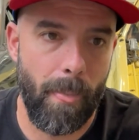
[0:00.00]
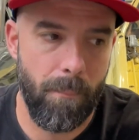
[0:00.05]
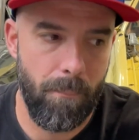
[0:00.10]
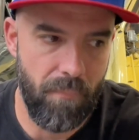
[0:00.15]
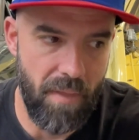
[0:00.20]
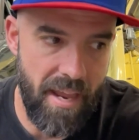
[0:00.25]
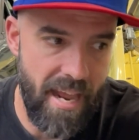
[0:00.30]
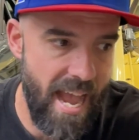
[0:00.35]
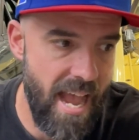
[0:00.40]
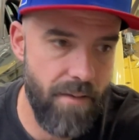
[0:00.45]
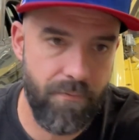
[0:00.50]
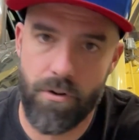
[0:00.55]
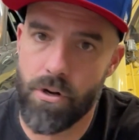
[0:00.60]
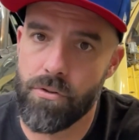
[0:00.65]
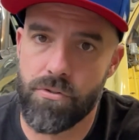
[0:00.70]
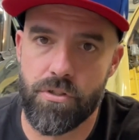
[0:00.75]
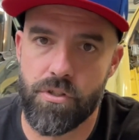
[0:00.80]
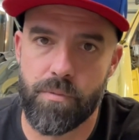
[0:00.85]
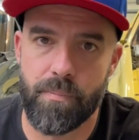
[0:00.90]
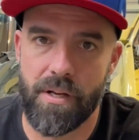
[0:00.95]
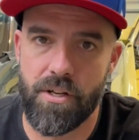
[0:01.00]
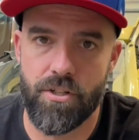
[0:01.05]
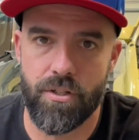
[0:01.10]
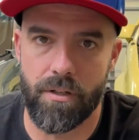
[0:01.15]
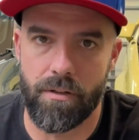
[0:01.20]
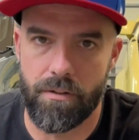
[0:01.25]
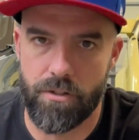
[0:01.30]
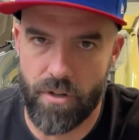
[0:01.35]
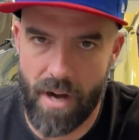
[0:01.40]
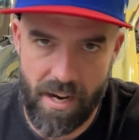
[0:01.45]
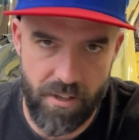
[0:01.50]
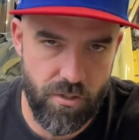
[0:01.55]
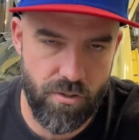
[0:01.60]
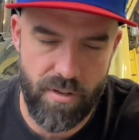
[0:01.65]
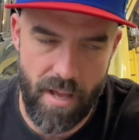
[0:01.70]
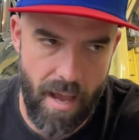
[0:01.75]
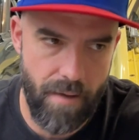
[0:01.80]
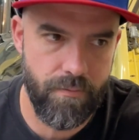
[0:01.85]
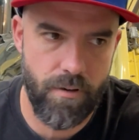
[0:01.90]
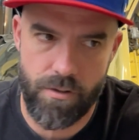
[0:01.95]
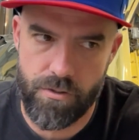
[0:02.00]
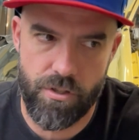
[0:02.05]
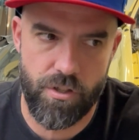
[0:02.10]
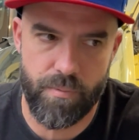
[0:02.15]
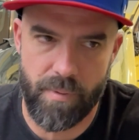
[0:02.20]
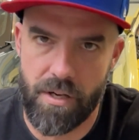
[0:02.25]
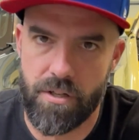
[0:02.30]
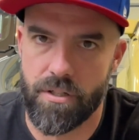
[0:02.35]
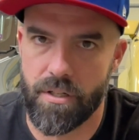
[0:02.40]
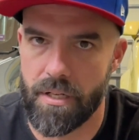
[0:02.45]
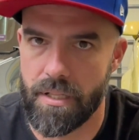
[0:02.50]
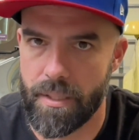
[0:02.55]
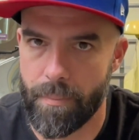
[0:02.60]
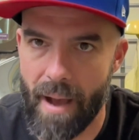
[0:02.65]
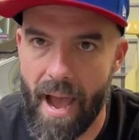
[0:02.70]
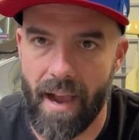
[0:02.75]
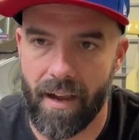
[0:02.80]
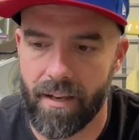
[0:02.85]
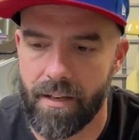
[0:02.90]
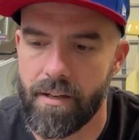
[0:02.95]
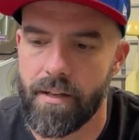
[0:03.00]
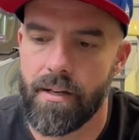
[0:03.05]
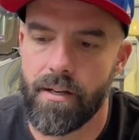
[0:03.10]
They have no suspension. Dragsters have no suspension in the back.